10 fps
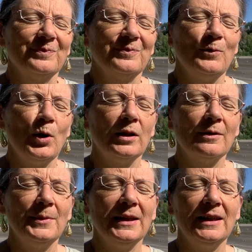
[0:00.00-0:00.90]

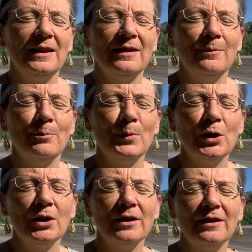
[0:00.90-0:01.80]
Welcoming in the
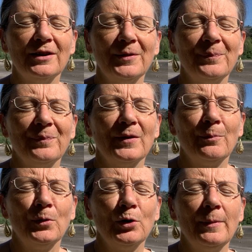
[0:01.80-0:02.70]
mer, the
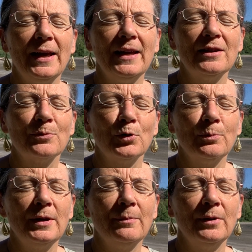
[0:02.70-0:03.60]
mermaids, mer
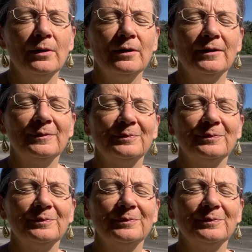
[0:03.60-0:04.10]
people.